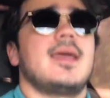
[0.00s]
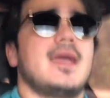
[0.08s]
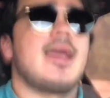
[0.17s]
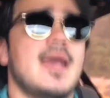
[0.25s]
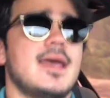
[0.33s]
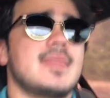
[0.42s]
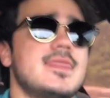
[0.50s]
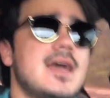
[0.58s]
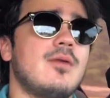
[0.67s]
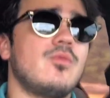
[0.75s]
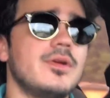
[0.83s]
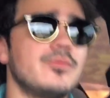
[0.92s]
and
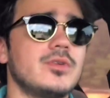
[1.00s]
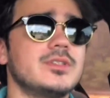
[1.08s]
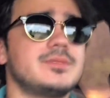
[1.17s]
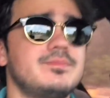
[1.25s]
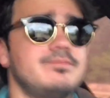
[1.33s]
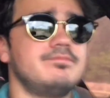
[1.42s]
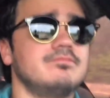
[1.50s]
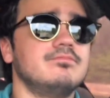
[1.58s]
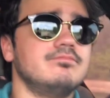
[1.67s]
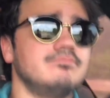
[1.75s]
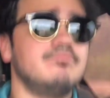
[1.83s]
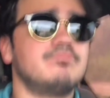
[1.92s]
that one was
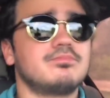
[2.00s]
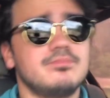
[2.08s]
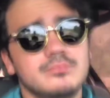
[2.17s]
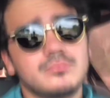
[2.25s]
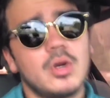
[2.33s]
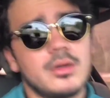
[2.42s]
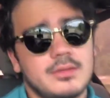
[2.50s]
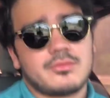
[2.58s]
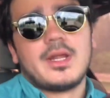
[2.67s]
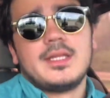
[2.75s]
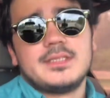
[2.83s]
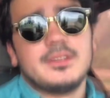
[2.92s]

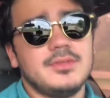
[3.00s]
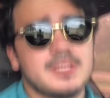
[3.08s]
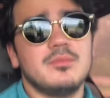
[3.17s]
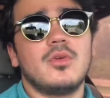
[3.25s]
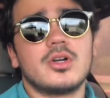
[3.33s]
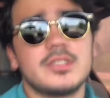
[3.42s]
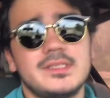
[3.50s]
relatively more